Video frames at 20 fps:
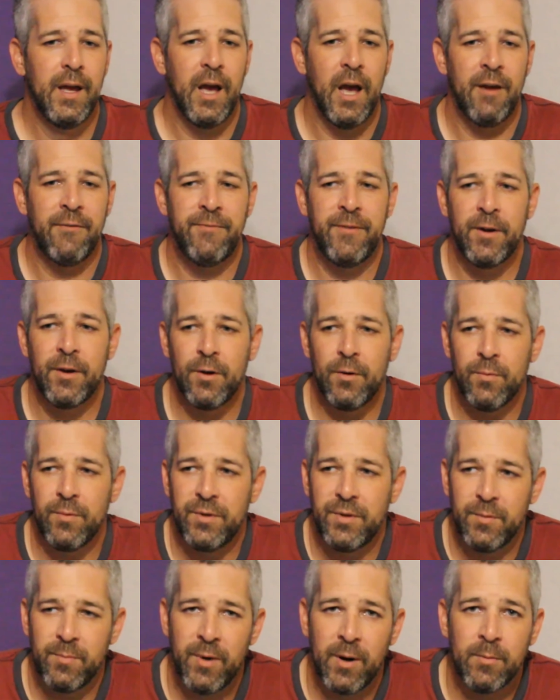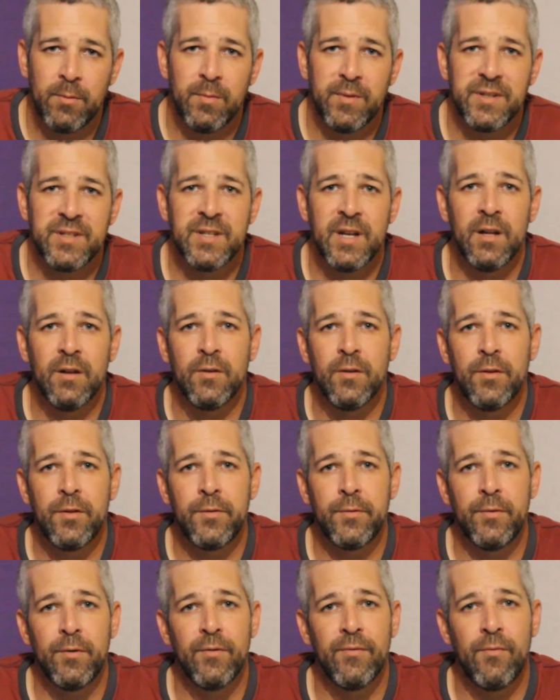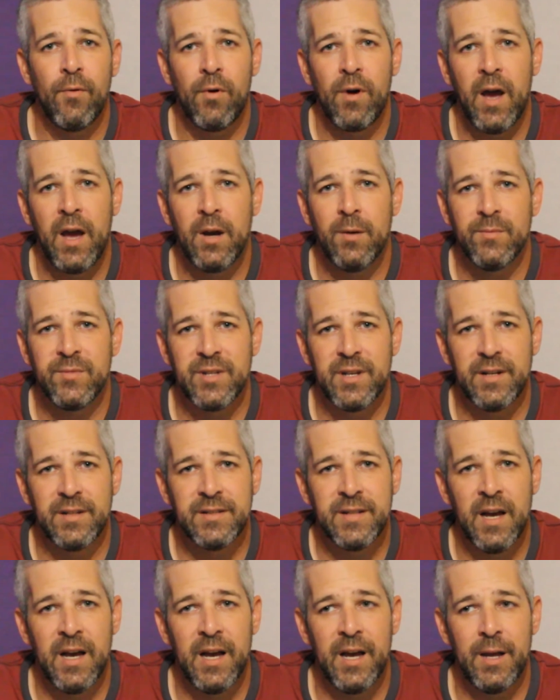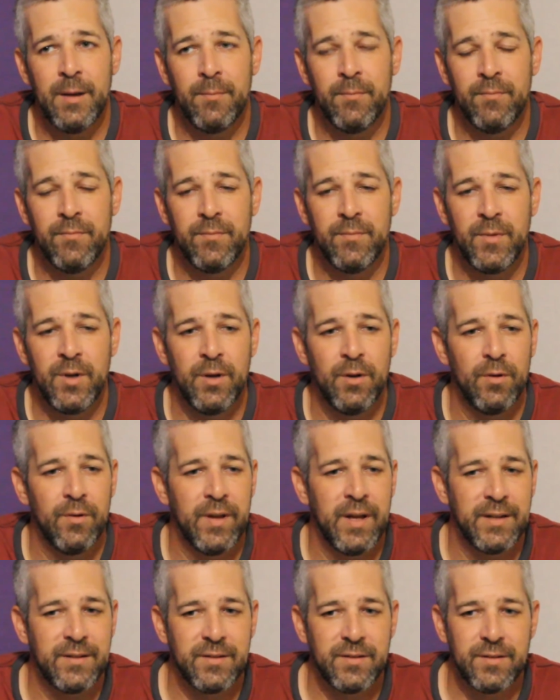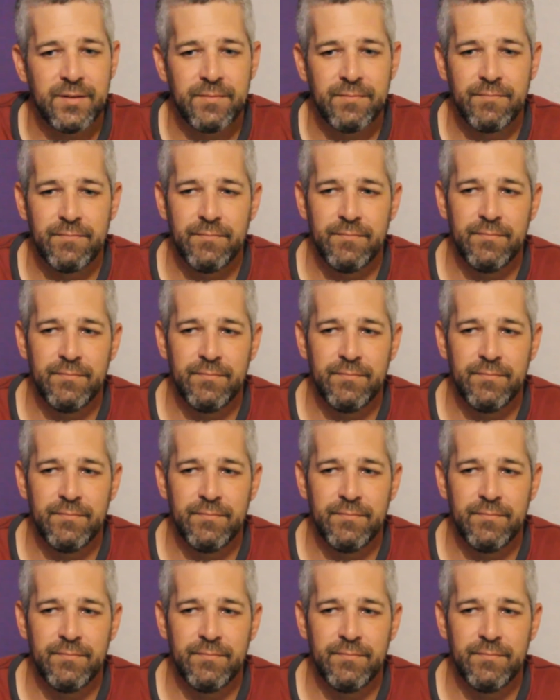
I figure when you're probably selling three or four items at a time, you know, that's